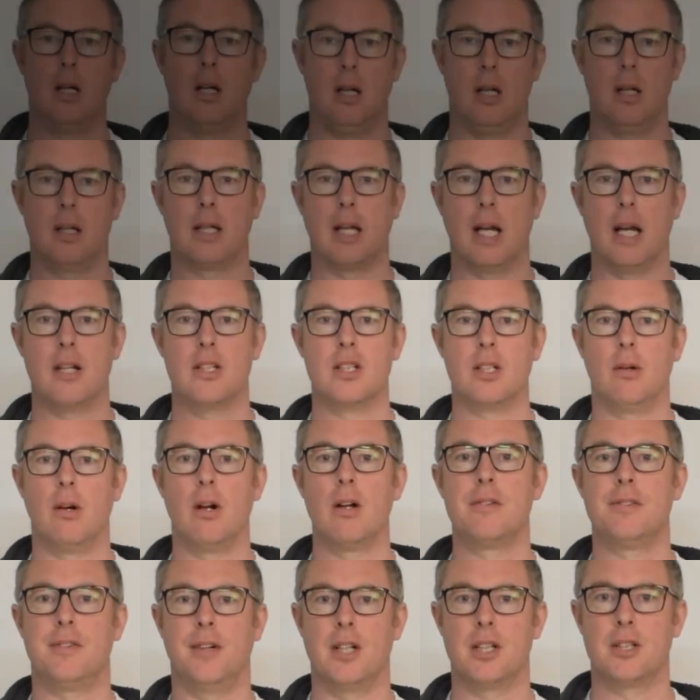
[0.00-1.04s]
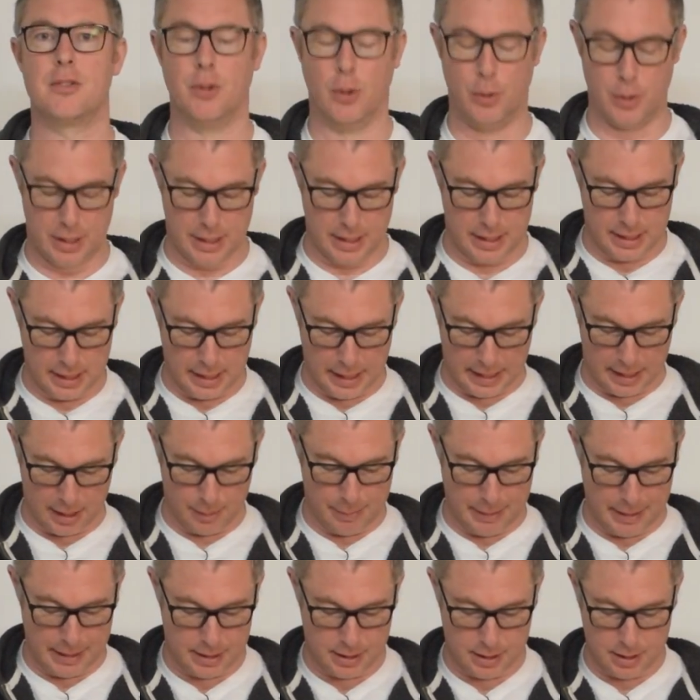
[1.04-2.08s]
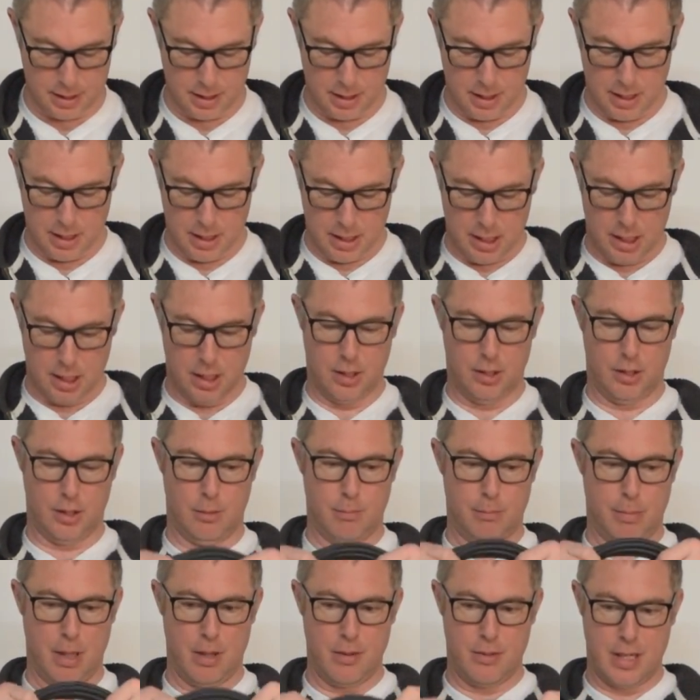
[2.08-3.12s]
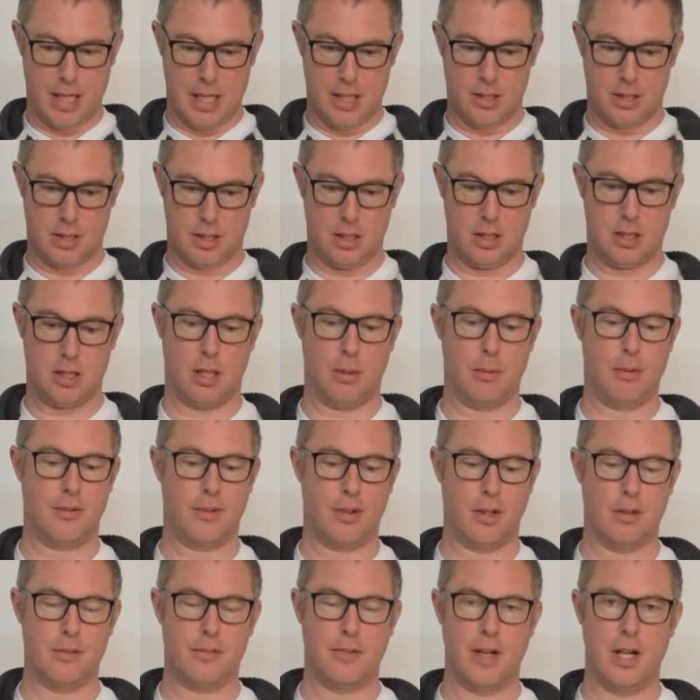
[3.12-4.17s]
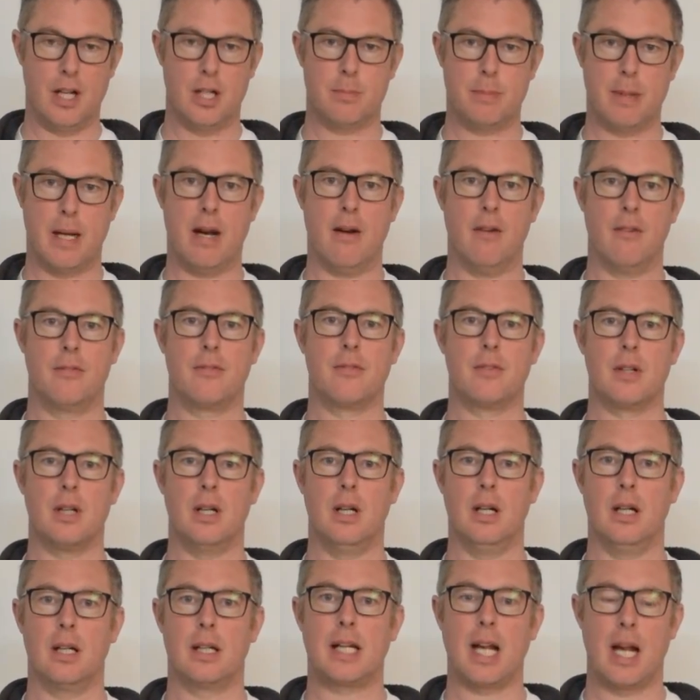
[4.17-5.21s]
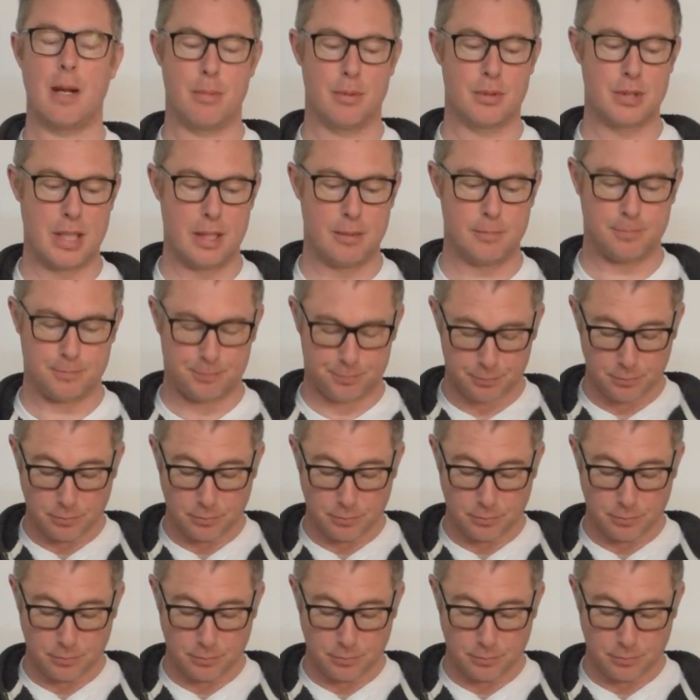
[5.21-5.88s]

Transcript: Okay, so I fast forwarded a little bit and done both ends, so we've got a finished pair of cables now.